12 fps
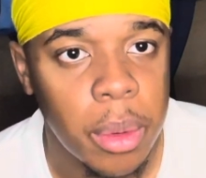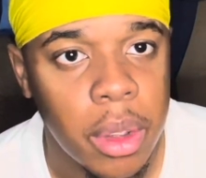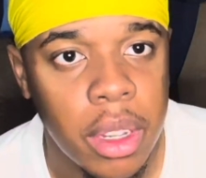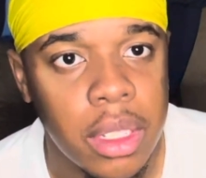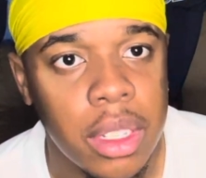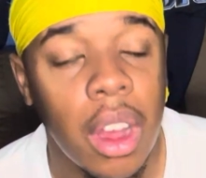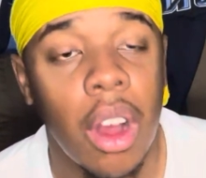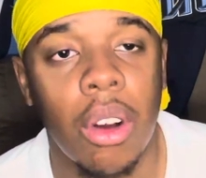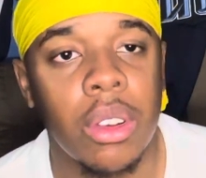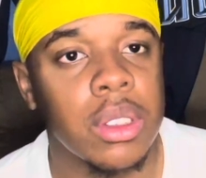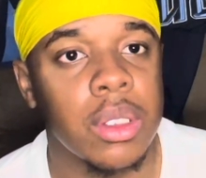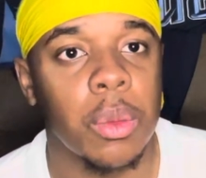Because
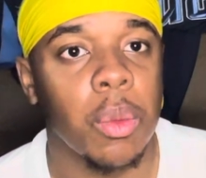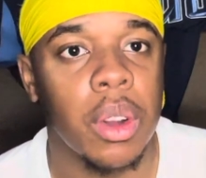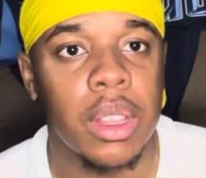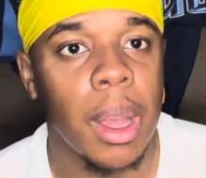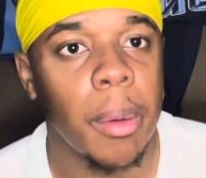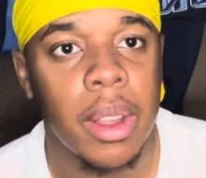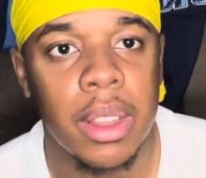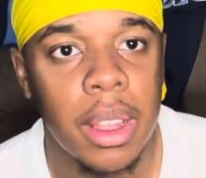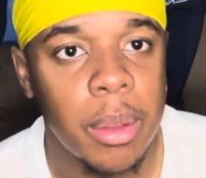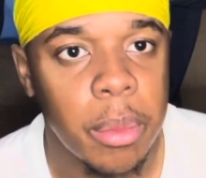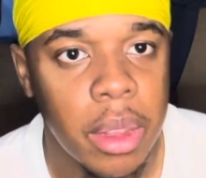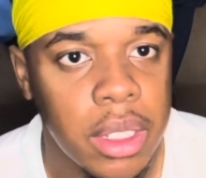also one name I
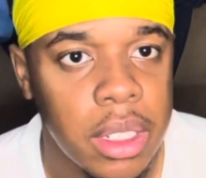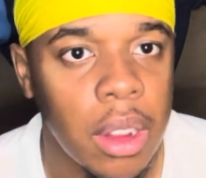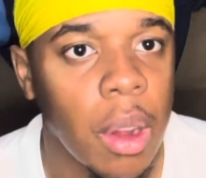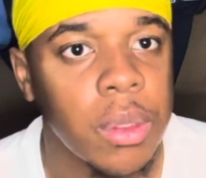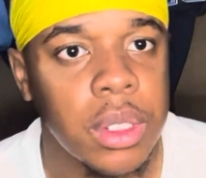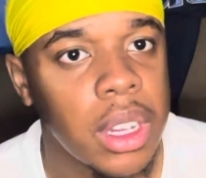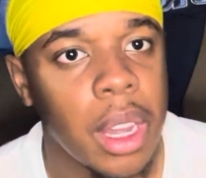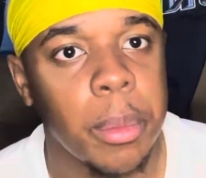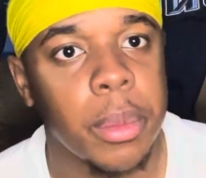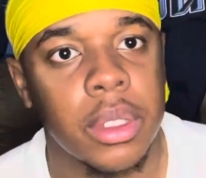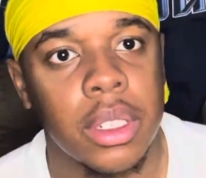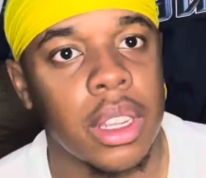didn't mention, Oshae
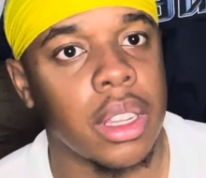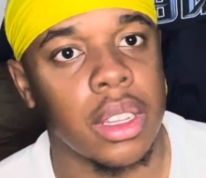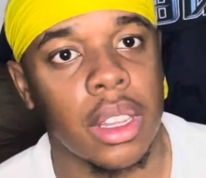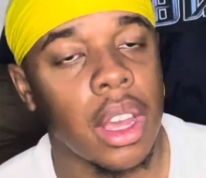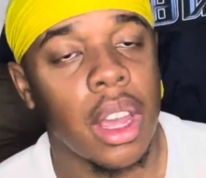Brissett,